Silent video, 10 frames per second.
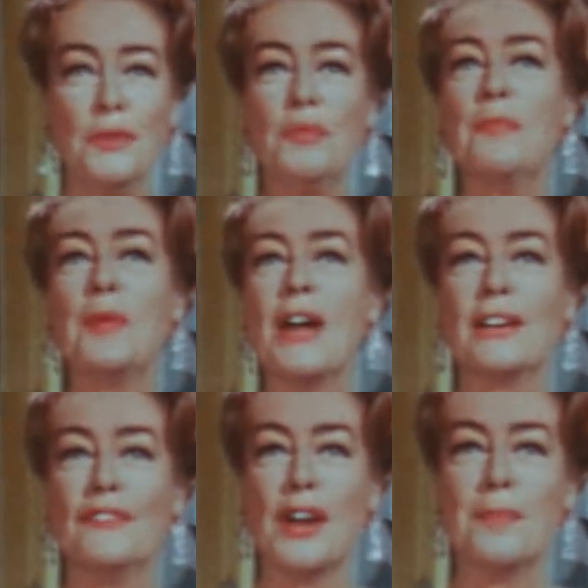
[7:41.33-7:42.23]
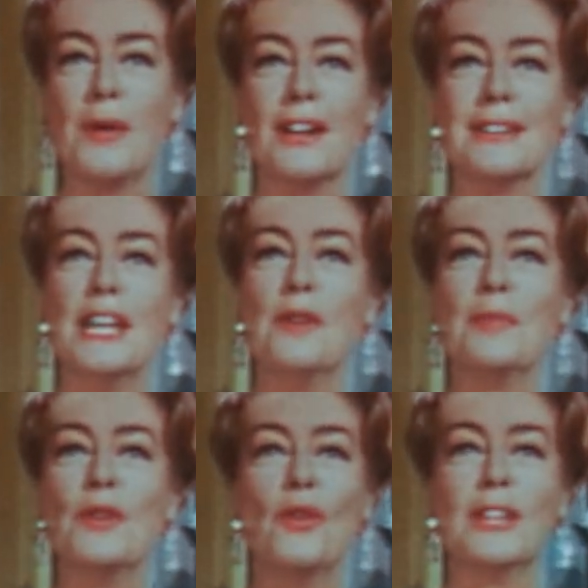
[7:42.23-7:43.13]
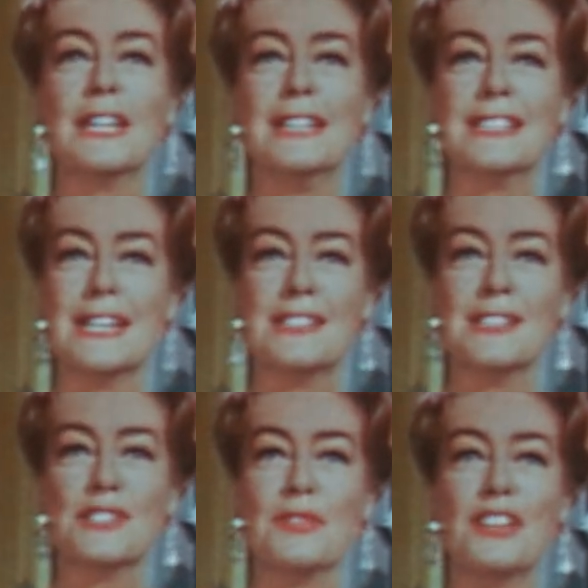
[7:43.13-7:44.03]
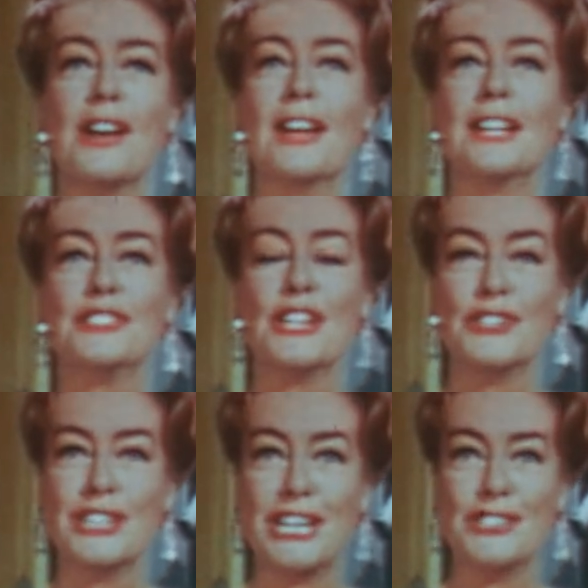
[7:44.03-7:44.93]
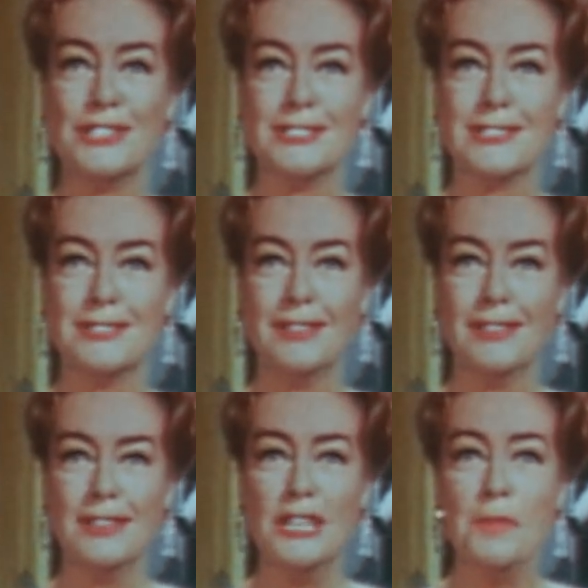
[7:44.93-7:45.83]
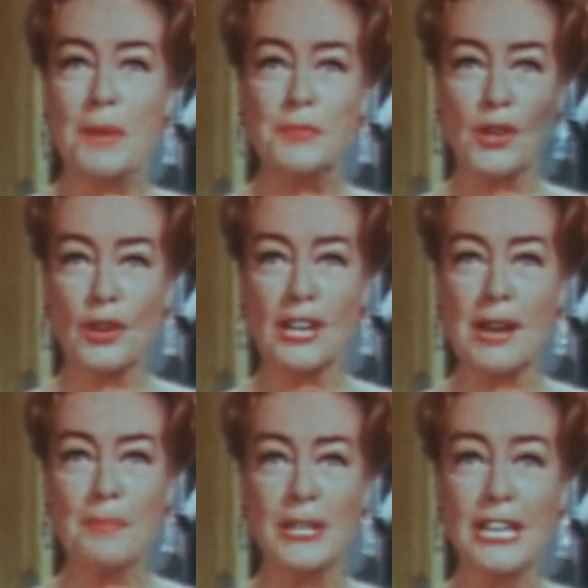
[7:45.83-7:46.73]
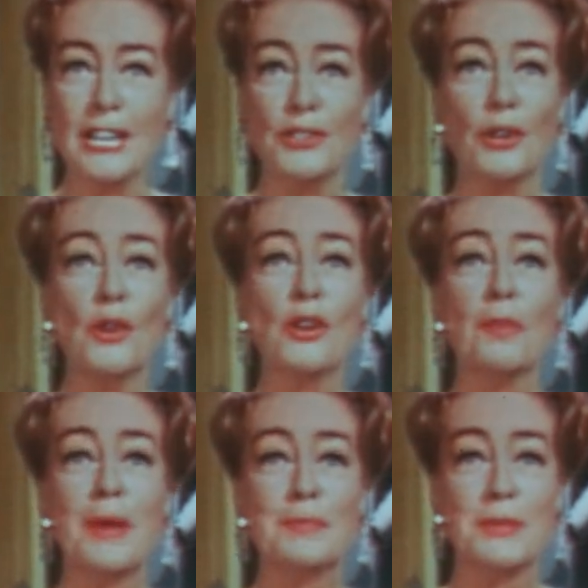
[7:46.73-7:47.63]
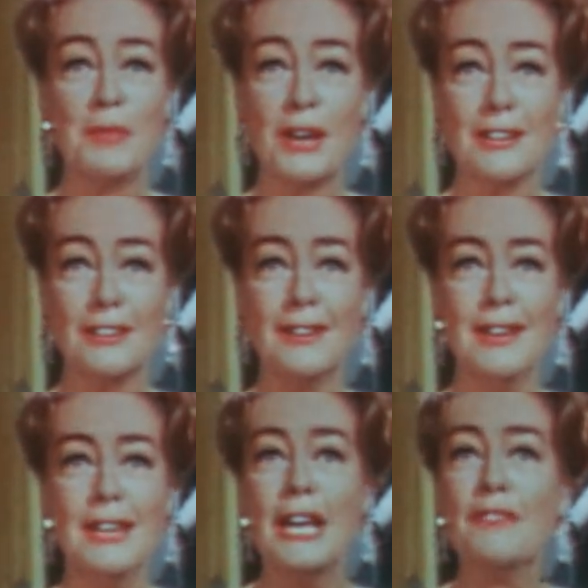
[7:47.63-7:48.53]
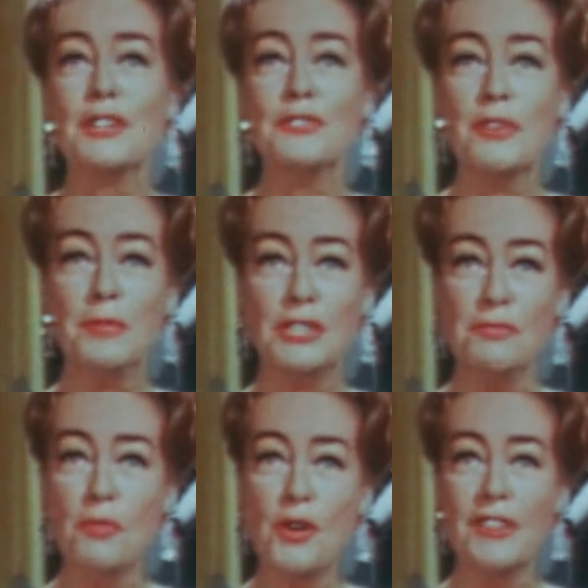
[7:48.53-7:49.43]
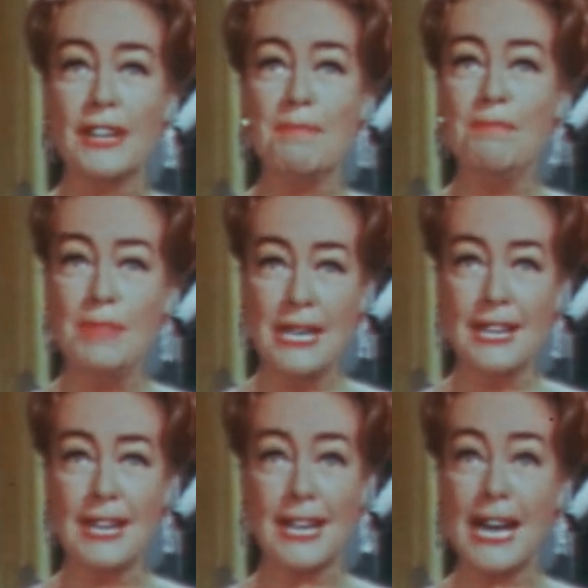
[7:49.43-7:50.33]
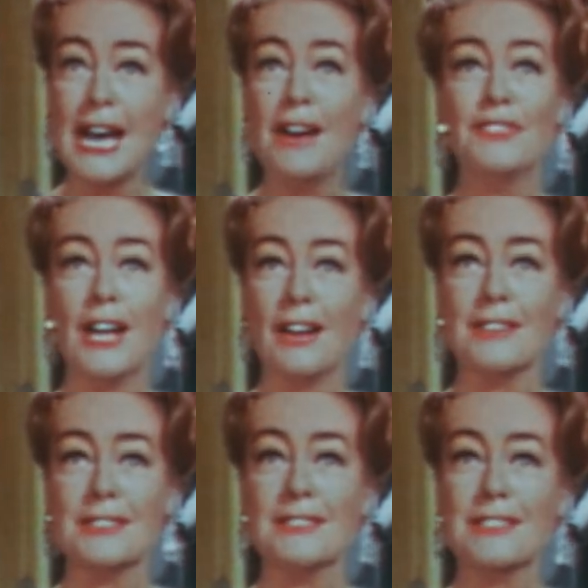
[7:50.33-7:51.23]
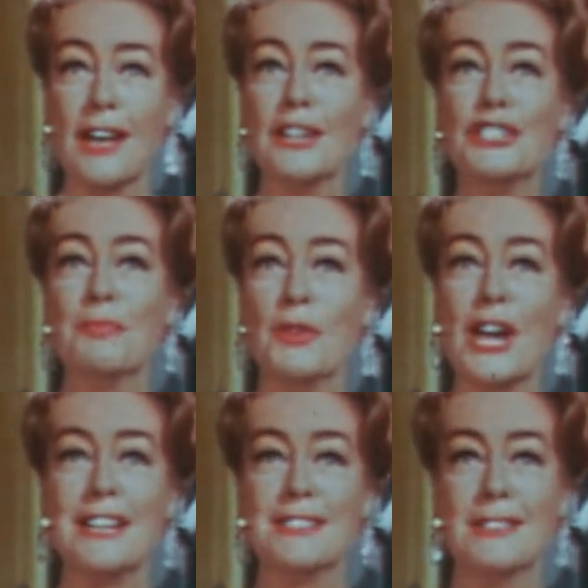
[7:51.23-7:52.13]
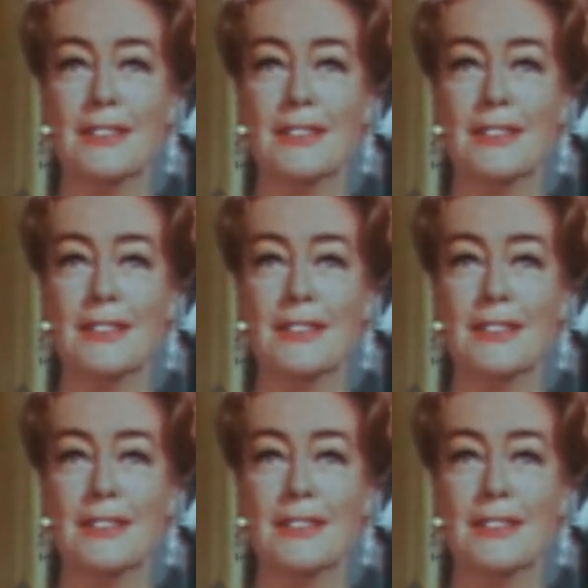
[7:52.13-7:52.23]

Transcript: We're proud of our part in helping all the contestants with their college education. Pepsi-Cola Company and your local Pepsi bottler have contributed more than a million and a half dollars in scholarship grants.